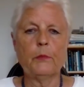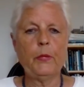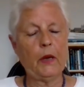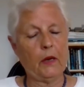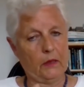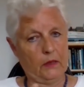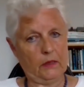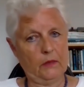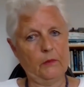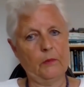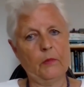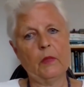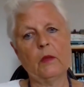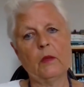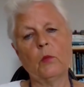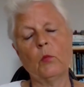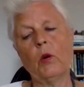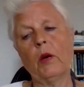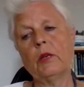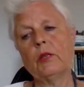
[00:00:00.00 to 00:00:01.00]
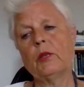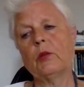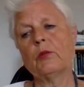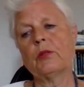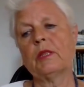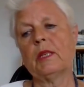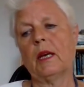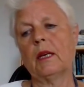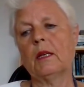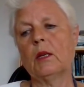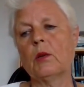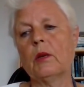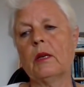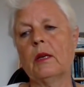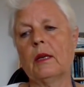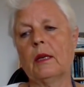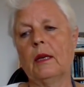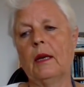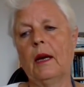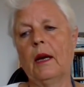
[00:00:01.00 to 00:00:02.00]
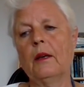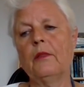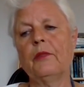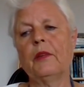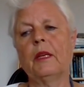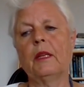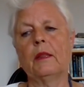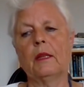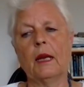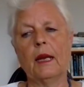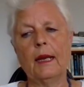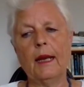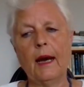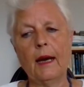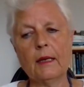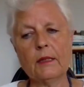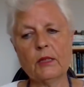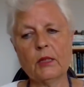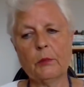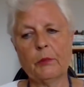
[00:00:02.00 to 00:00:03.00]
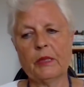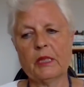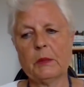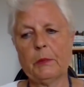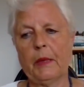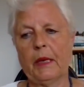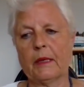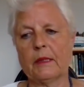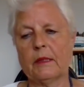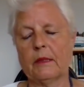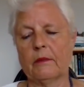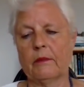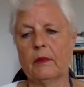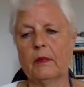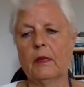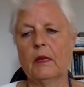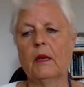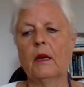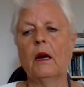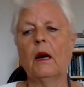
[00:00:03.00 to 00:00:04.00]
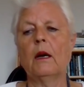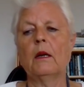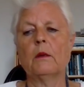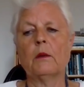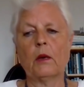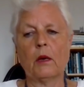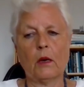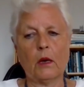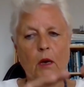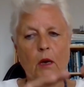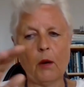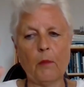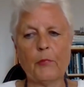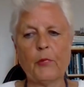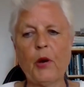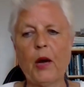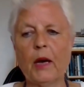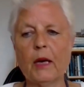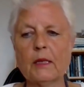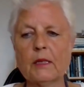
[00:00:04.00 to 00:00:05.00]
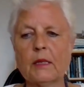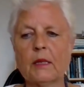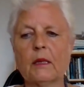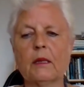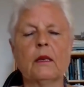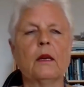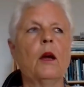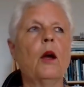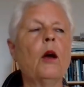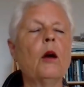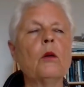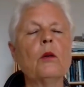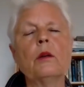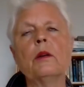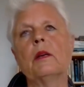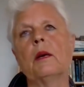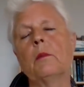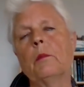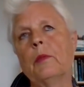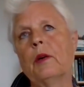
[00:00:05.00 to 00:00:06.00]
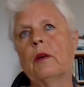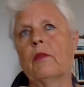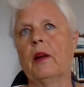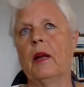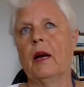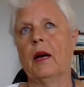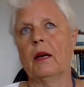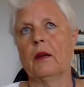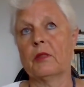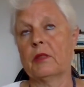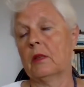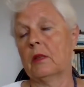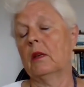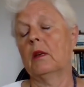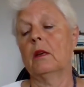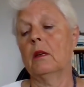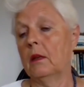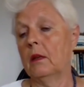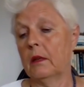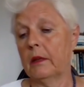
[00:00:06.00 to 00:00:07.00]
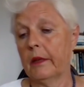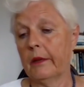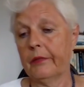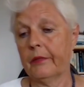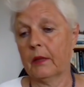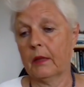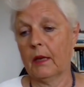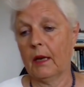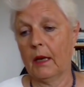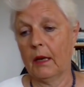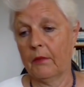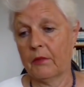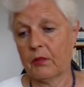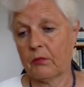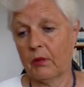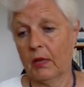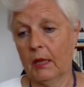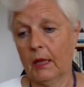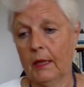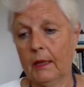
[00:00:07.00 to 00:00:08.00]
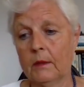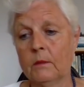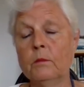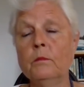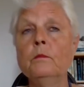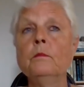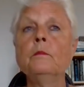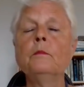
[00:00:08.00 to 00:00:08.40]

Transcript: But once you start looking at life in the larger perspective, comprising a whole number of lives, indefinite lives really,